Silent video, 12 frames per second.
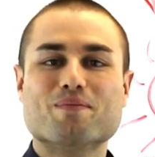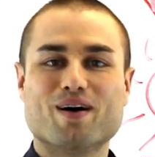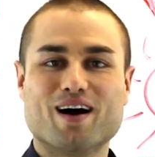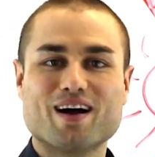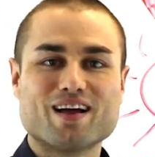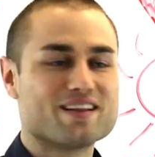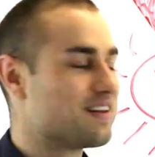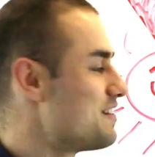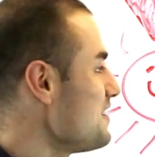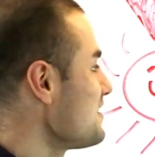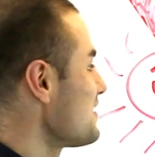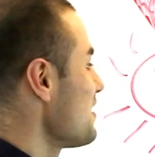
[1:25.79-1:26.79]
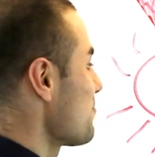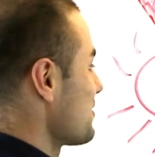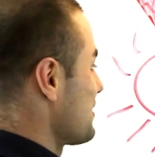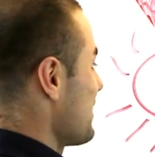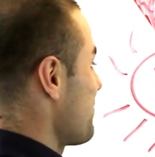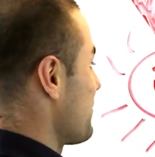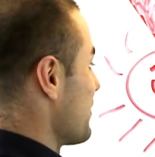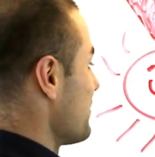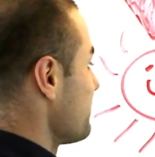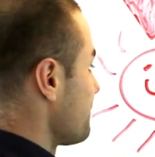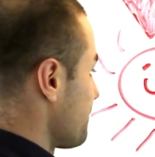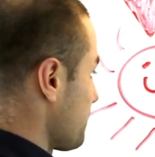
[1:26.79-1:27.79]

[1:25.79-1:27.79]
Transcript: but the T cell receptor